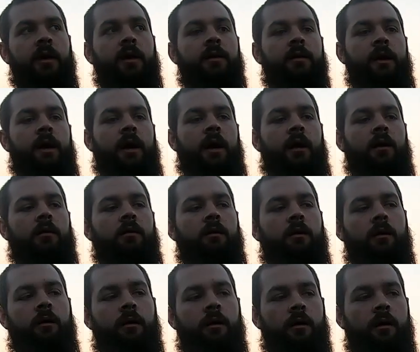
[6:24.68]
Now,
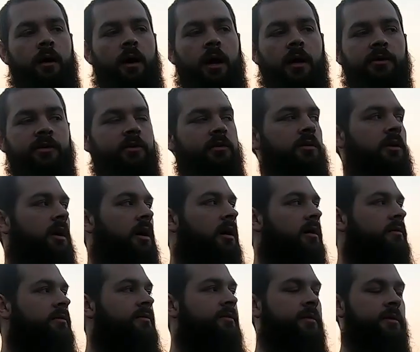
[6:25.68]
I do
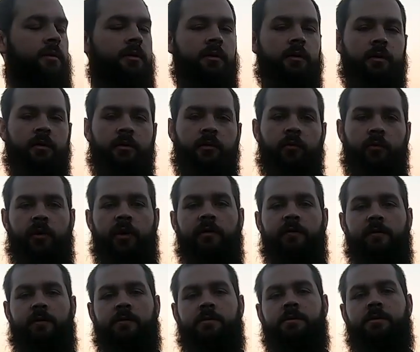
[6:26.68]
love
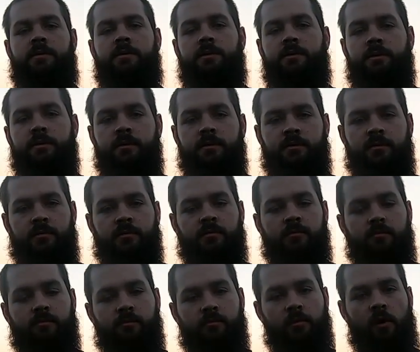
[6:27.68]
Ravins
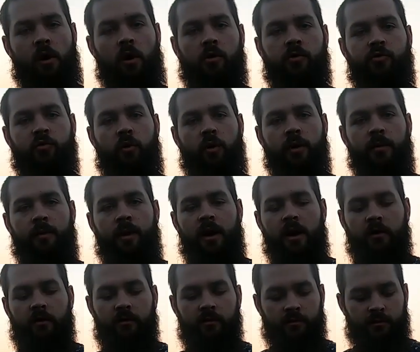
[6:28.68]
R20
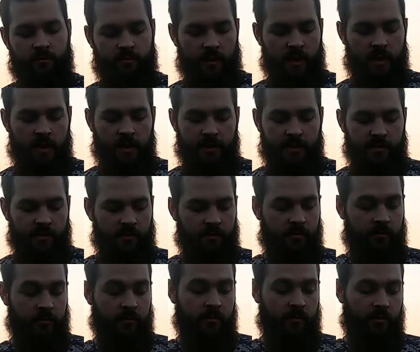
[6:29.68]
model. I like the
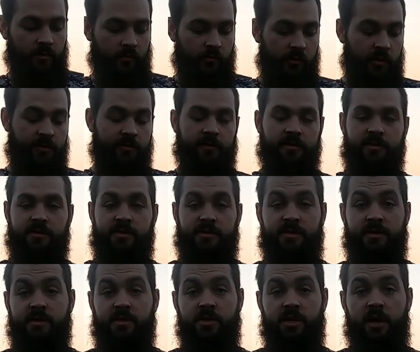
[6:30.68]
Ravins just
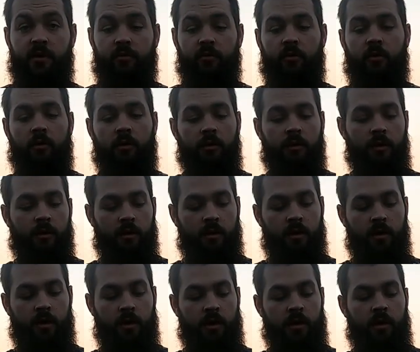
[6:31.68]
in general.
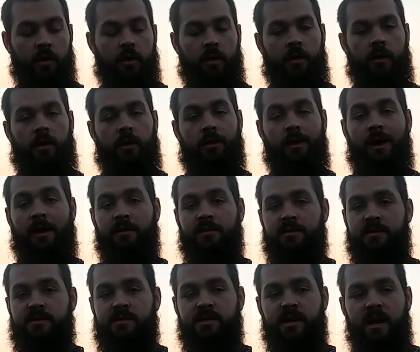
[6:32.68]
A lot of
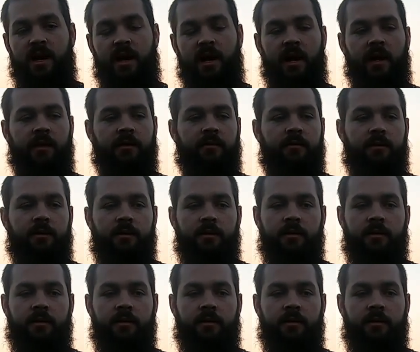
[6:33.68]
design,